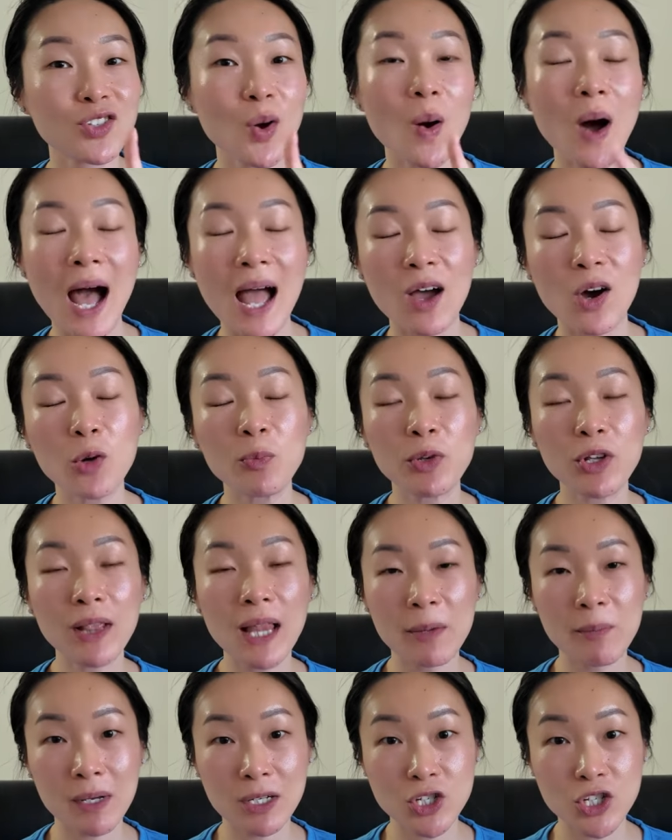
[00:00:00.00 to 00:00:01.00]
So I hope you
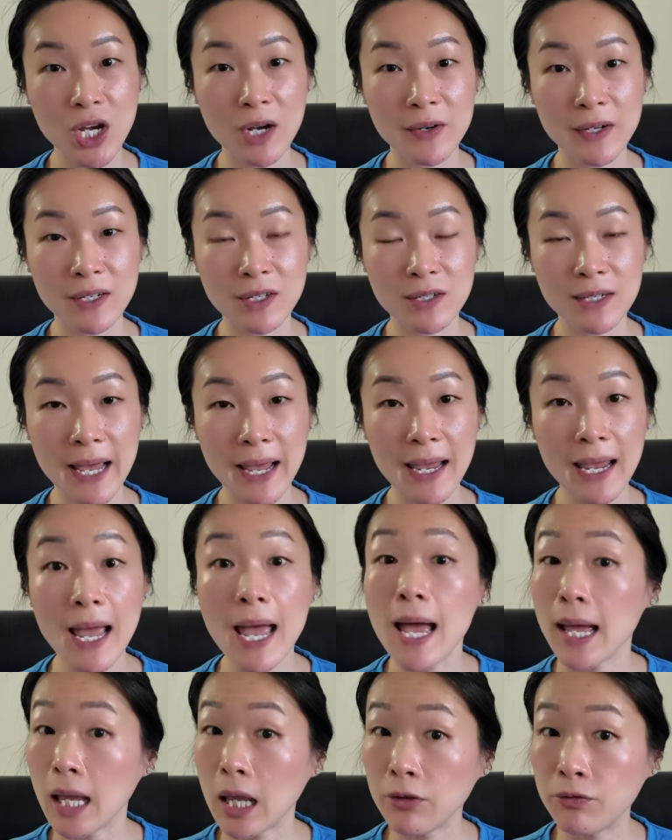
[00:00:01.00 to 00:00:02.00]
like my sharing today.
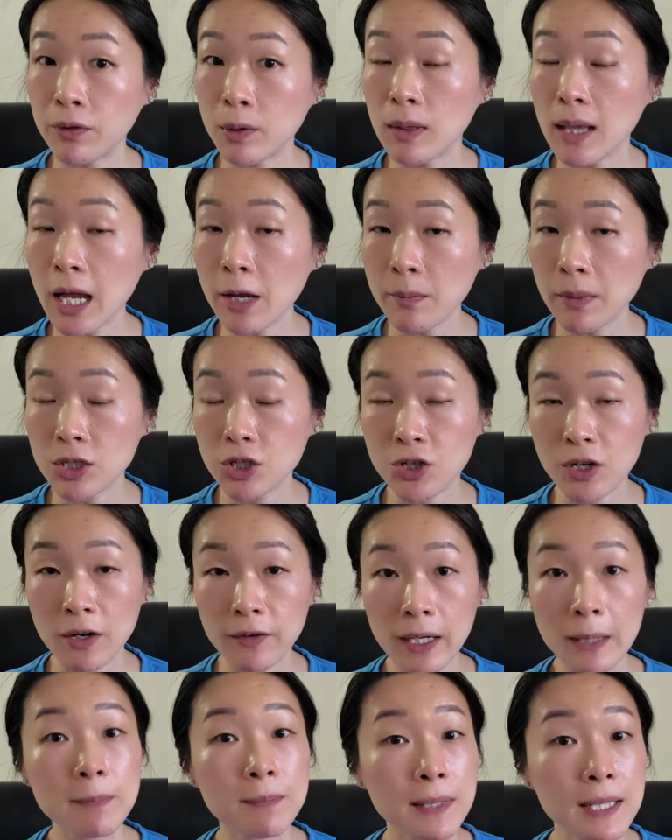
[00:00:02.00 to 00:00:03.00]
If you like my
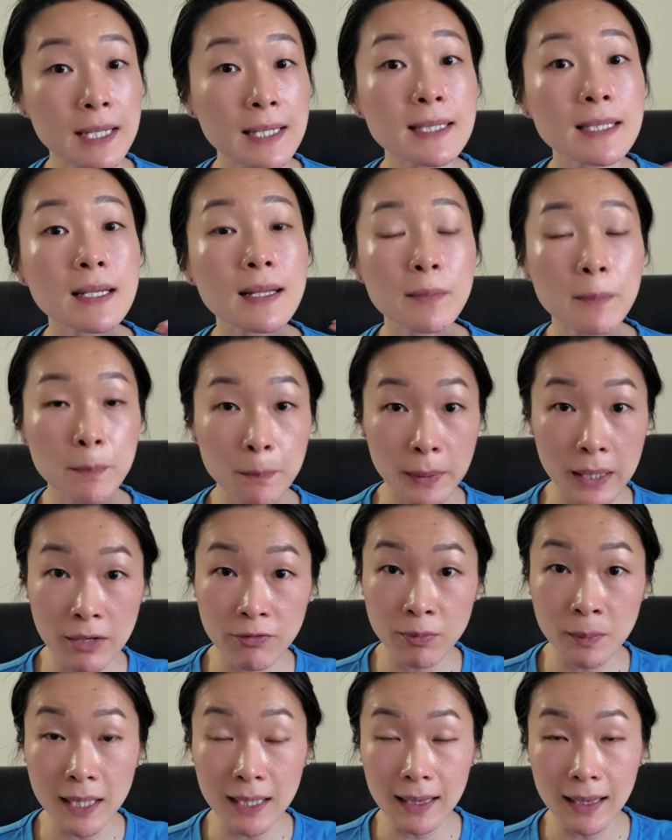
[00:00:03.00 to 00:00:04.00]
sharing, please
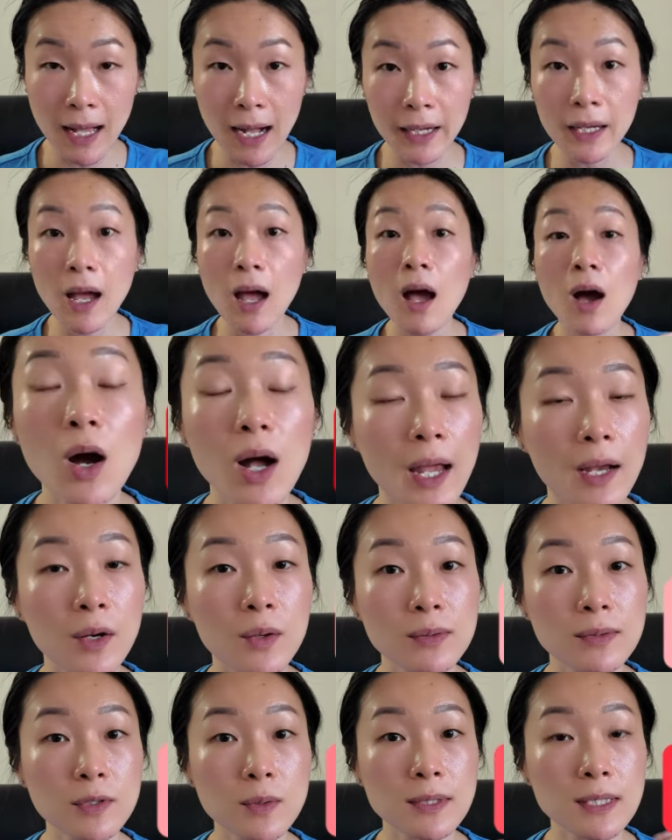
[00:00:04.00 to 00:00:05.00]
give me a like and
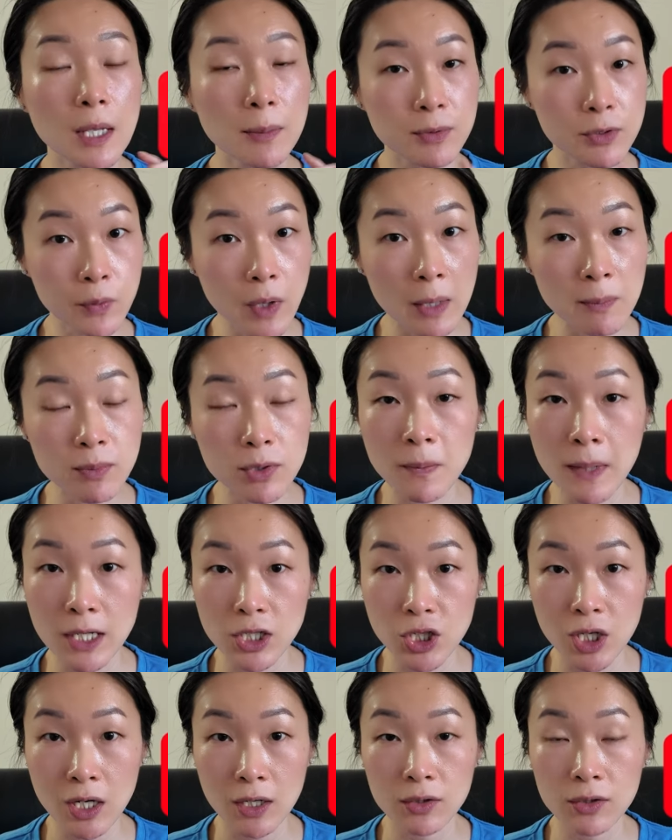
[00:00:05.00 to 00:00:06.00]
also subscribe to my
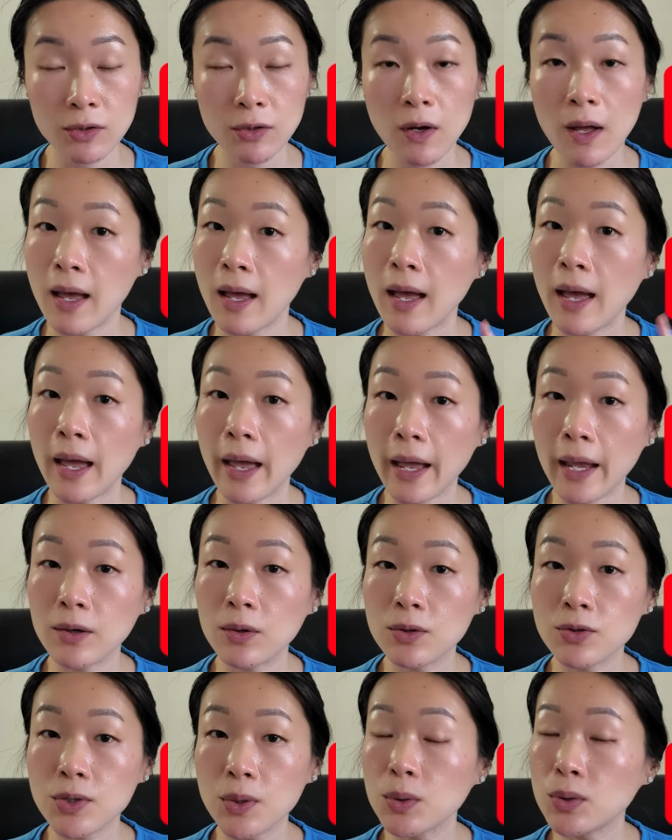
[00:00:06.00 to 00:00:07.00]
channel. And
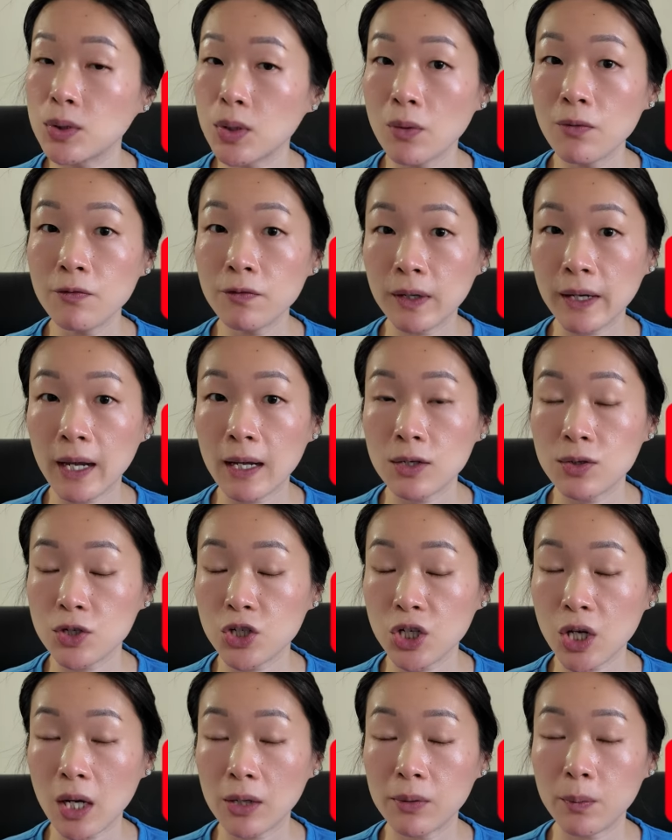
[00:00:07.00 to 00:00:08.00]
also don't forget to
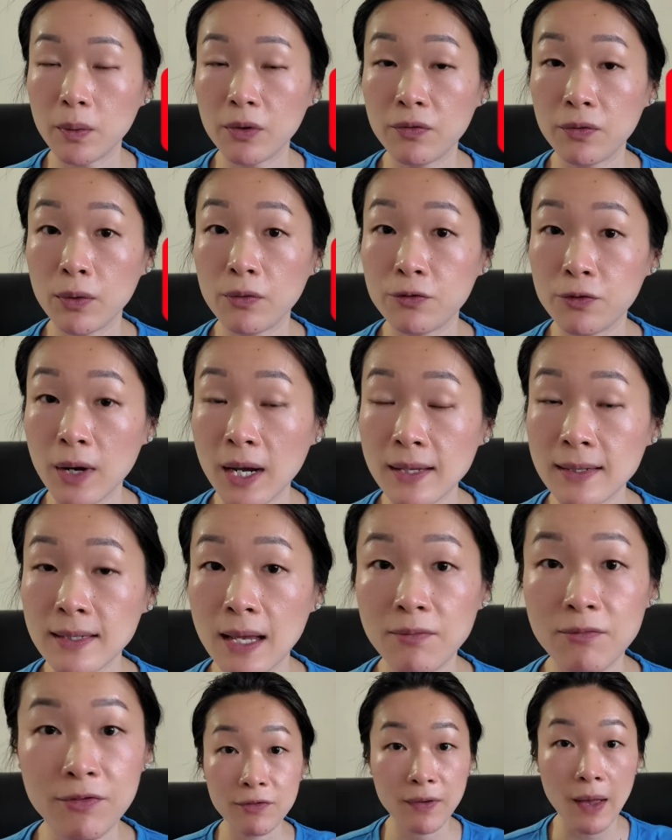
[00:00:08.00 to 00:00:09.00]
share it with your friends and